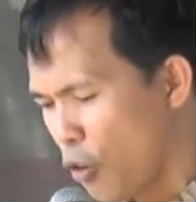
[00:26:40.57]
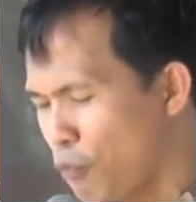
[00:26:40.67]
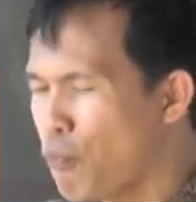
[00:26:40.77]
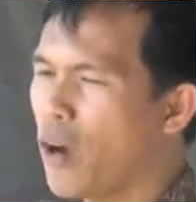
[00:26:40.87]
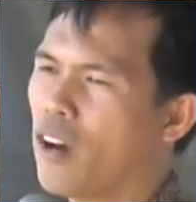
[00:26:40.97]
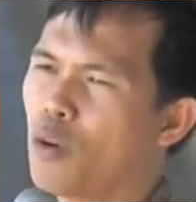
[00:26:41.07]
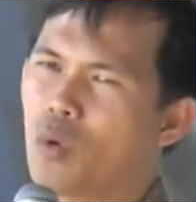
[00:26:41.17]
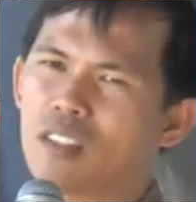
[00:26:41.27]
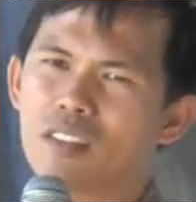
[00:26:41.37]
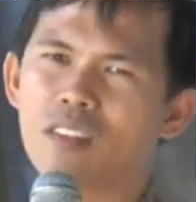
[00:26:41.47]
of prayer
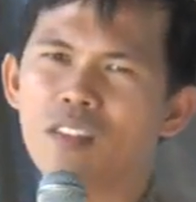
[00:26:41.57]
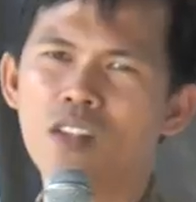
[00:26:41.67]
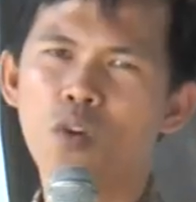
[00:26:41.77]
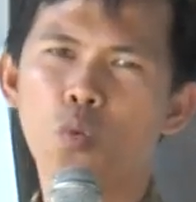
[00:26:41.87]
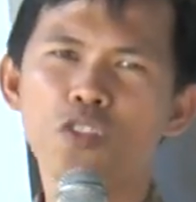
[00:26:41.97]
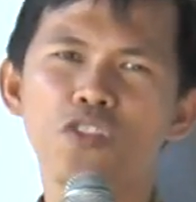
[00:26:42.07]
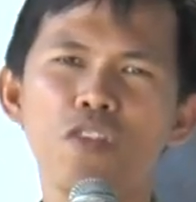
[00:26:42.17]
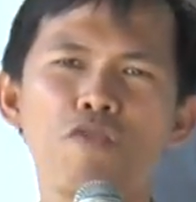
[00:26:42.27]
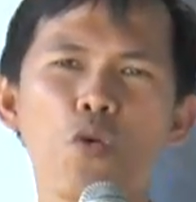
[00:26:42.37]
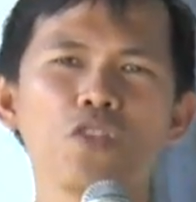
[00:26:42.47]
what? was
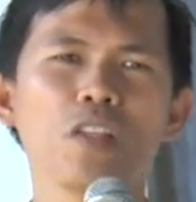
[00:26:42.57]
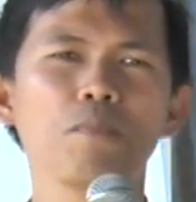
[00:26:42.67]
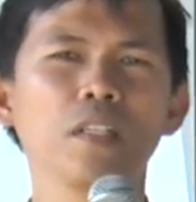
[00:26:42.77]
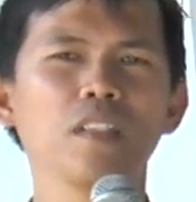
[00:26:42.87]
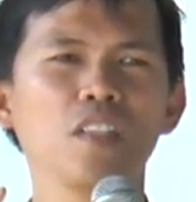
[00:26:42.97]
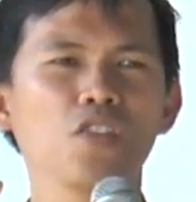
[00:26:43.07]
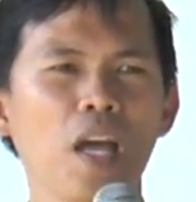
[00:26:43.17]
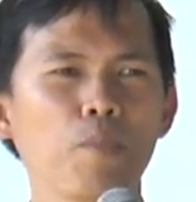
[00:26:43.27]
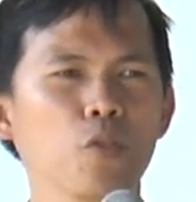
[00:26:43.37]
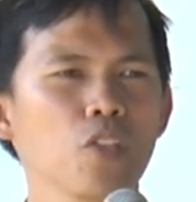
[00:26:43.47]
devoted by the
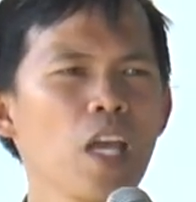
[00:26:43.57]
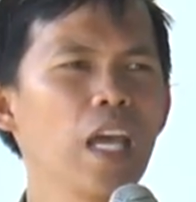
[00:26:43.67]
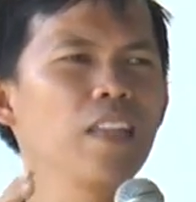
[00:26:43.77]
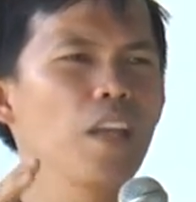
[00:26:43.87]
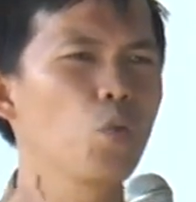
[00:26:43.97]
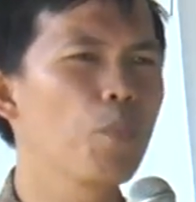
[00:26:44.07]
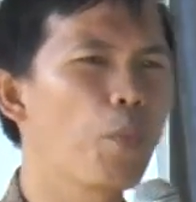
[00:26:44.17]
disciples. And they were